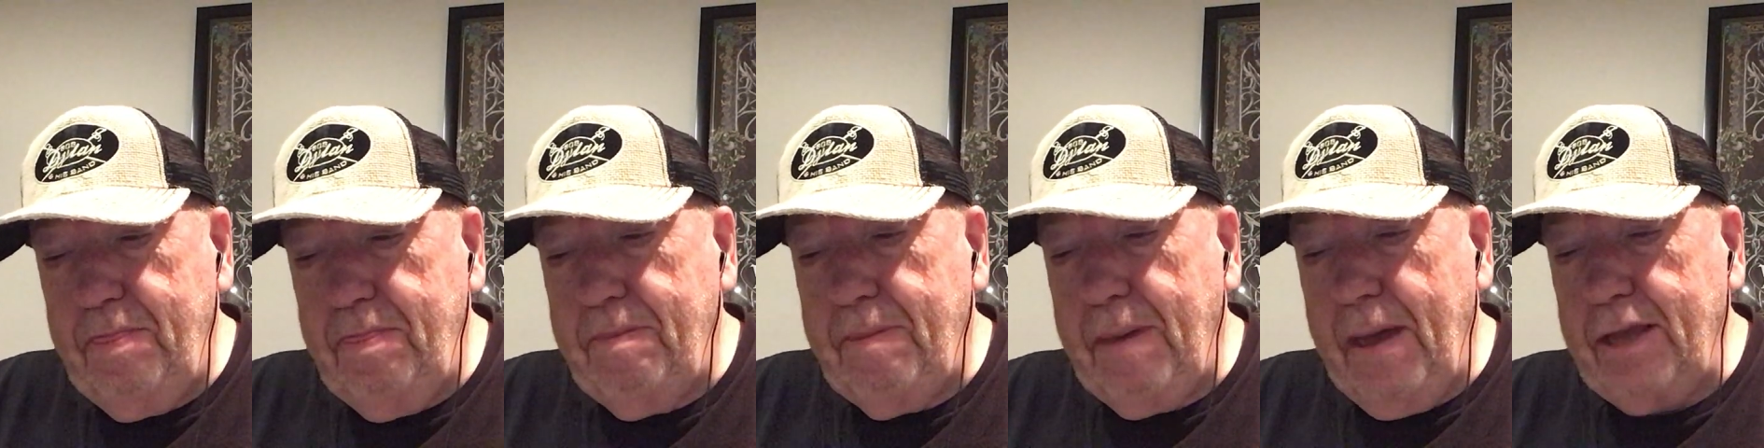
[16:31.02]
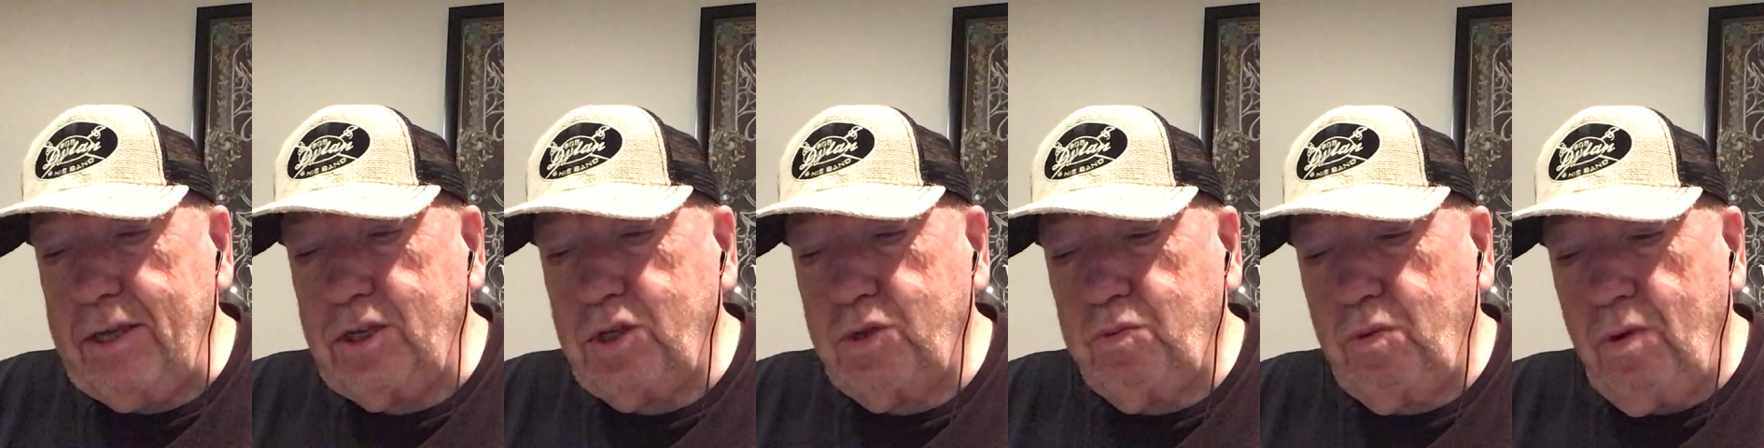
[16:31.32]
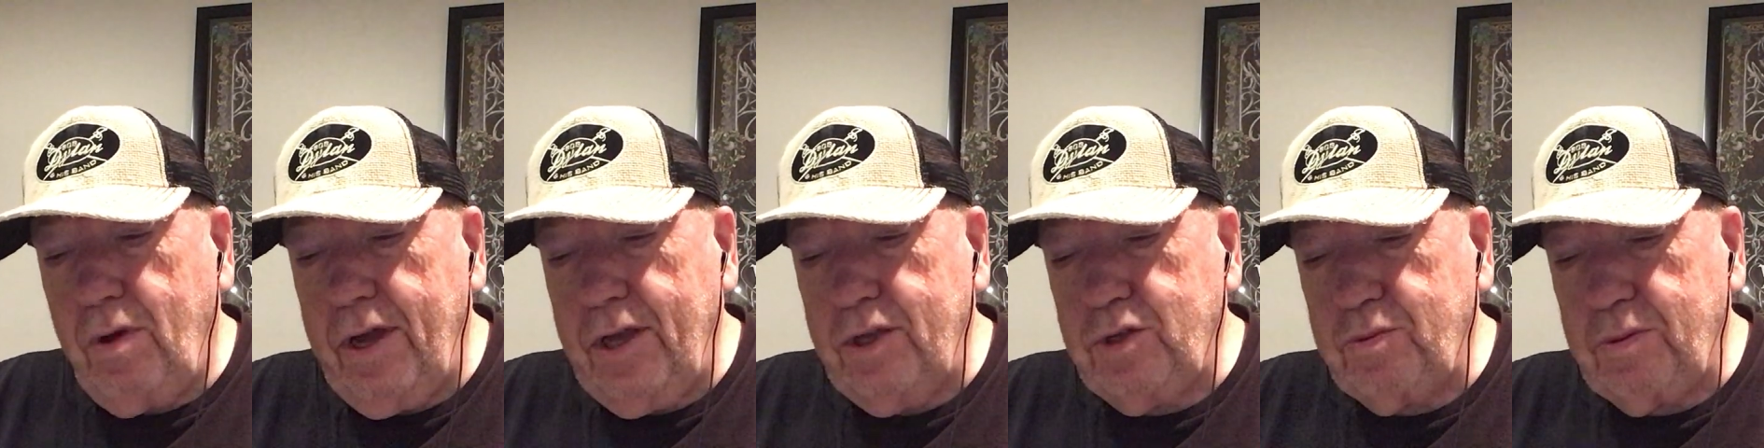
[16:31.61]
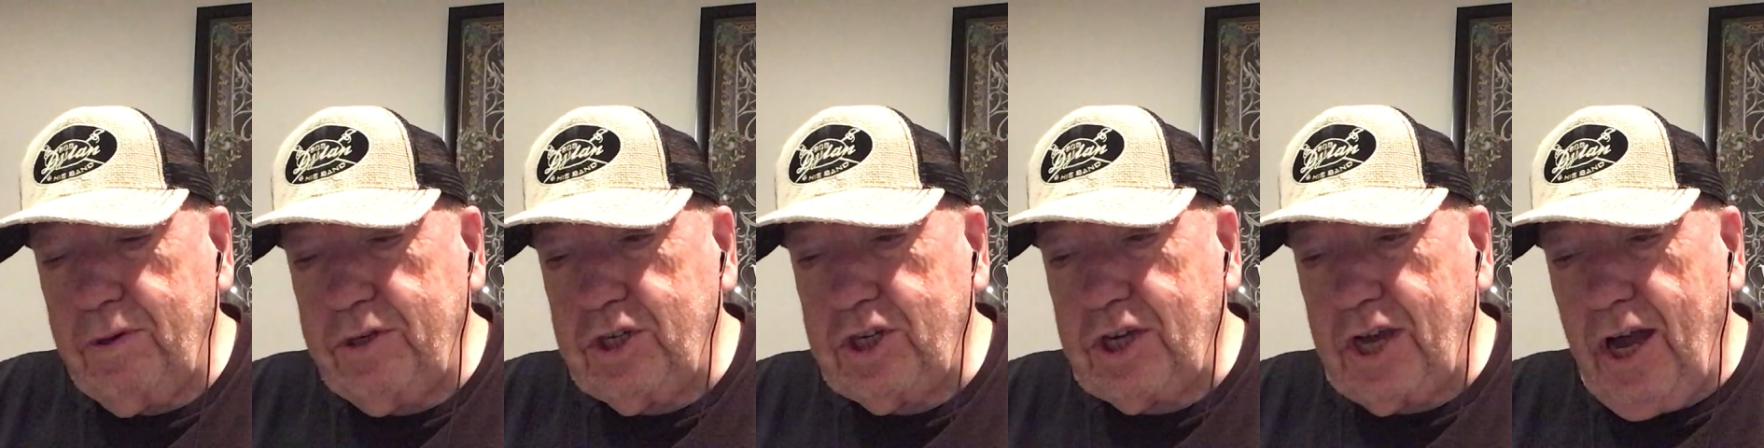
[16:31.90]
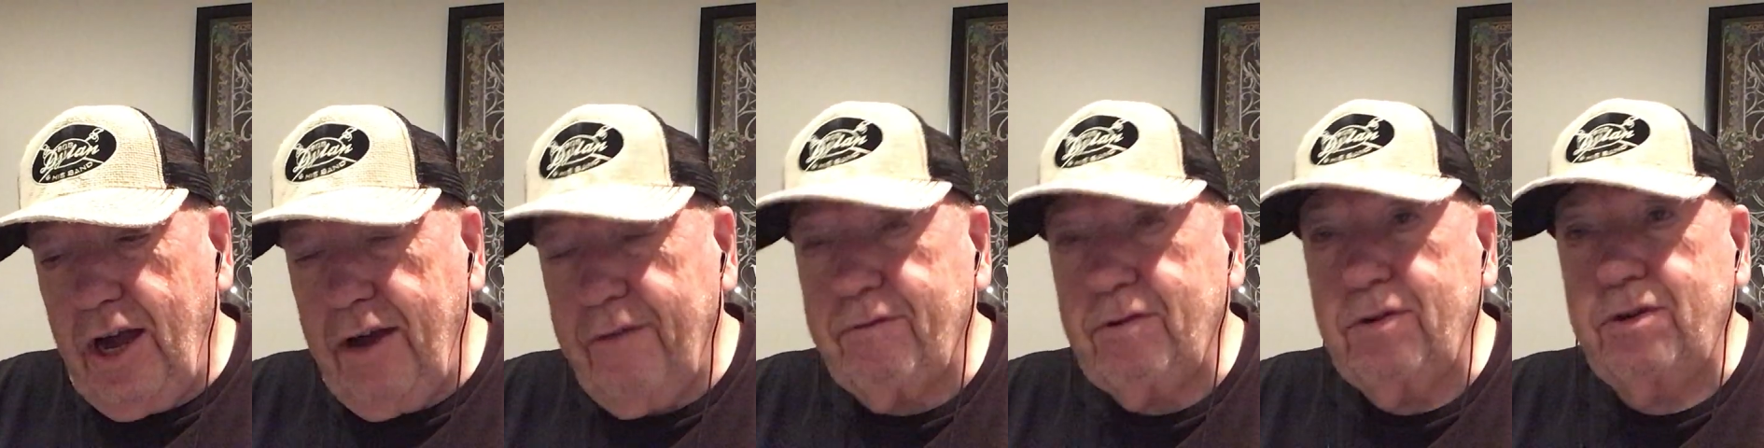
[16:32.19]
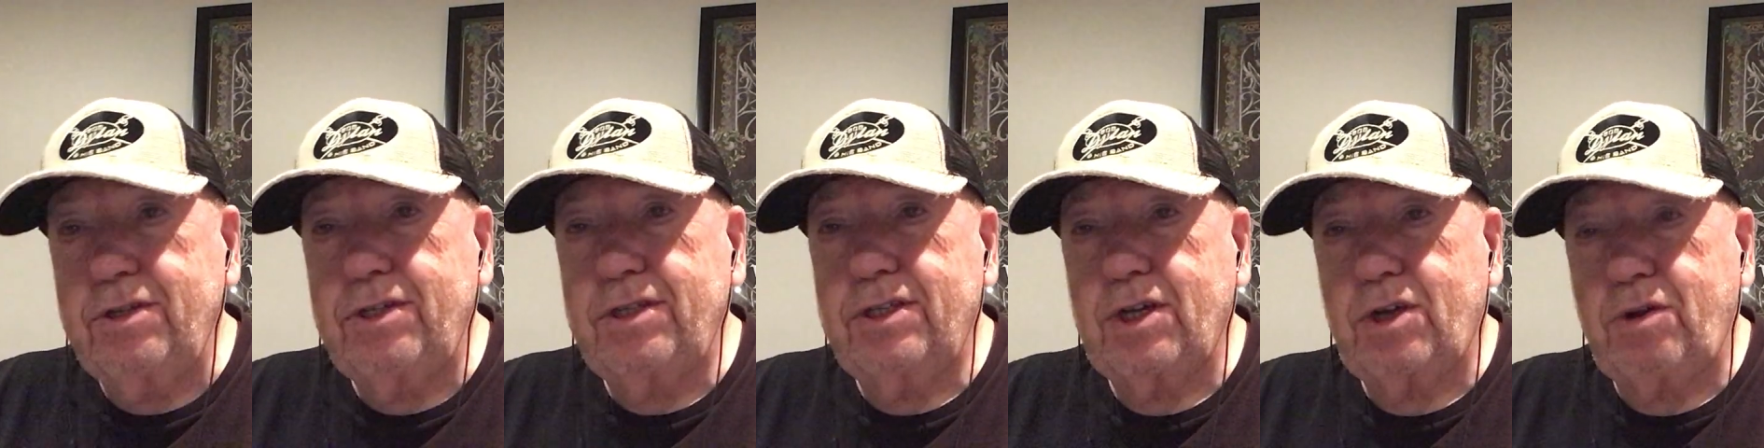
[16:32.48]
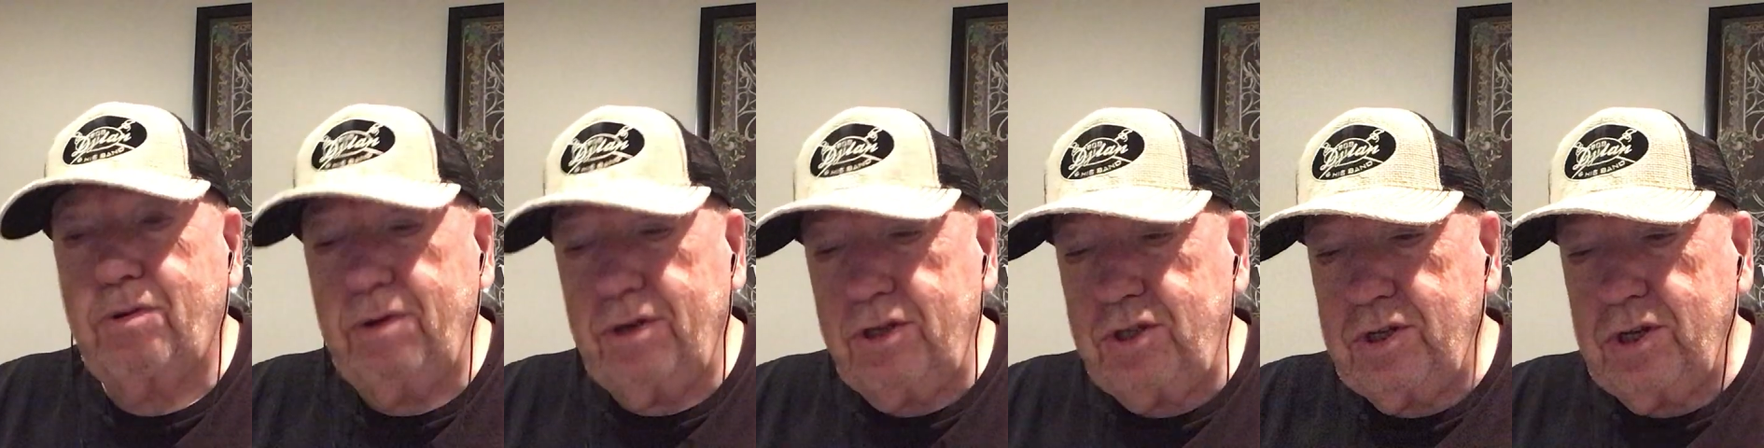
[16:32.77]
best ones, which covers the
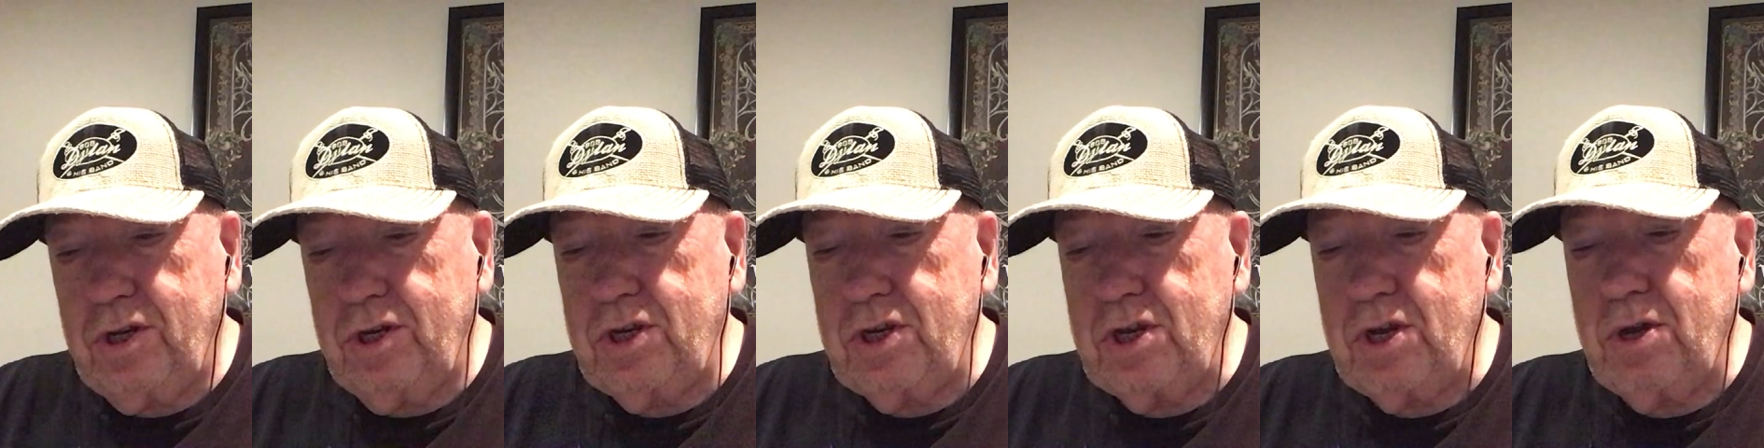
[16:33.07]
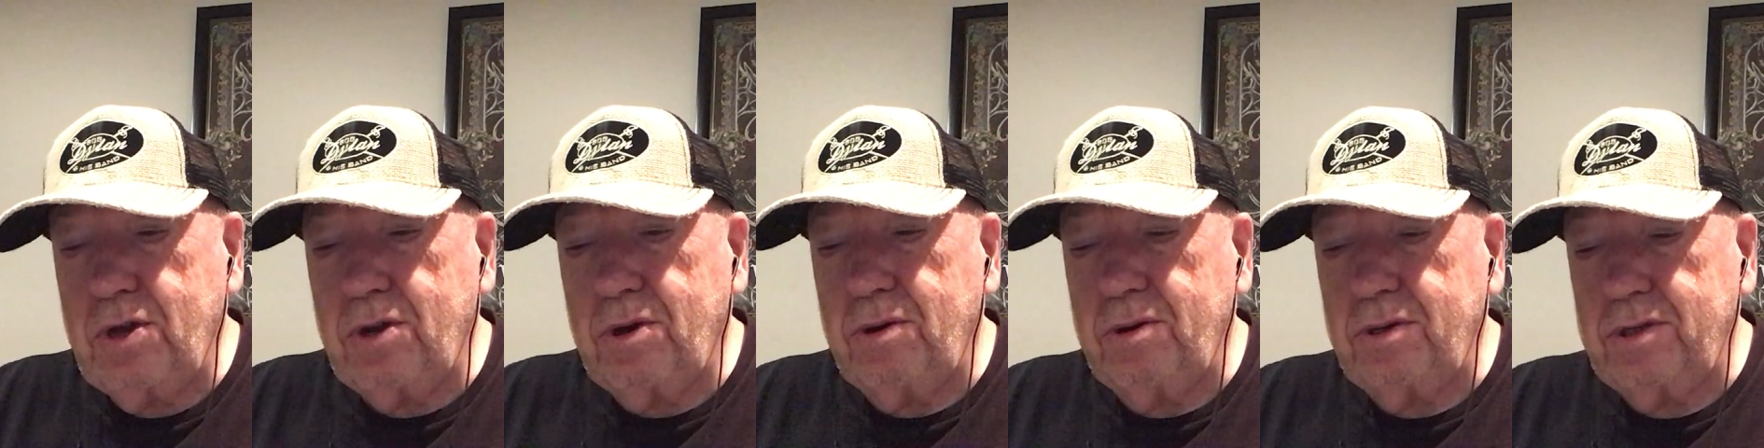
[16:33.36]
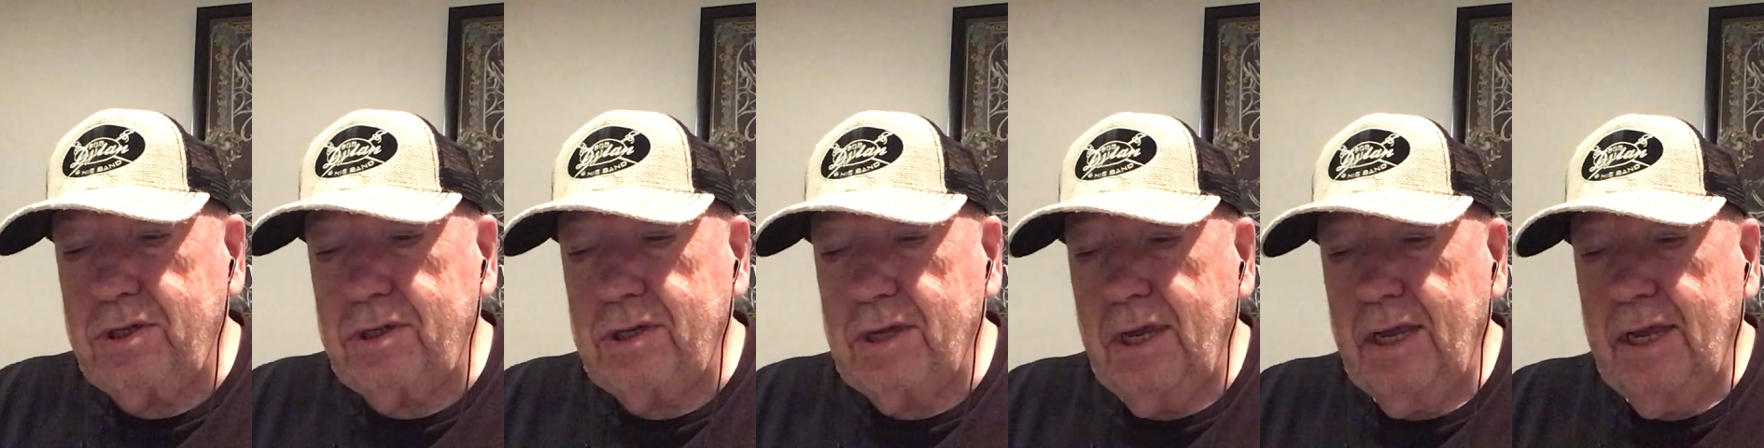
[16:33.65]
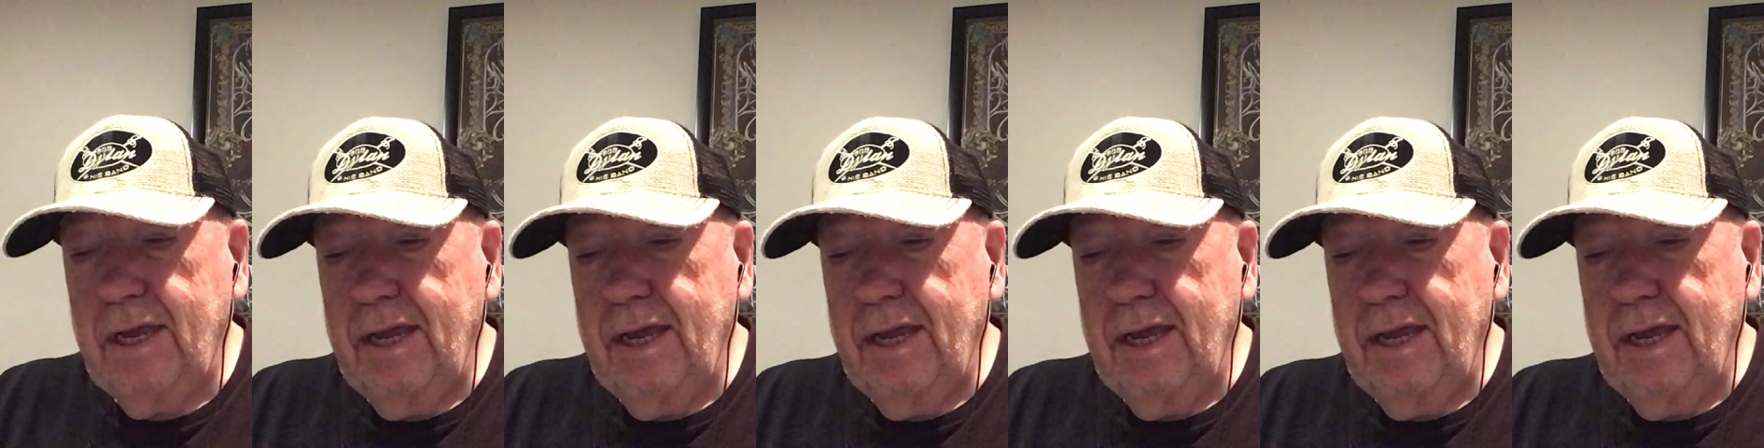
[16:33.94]
Christian years.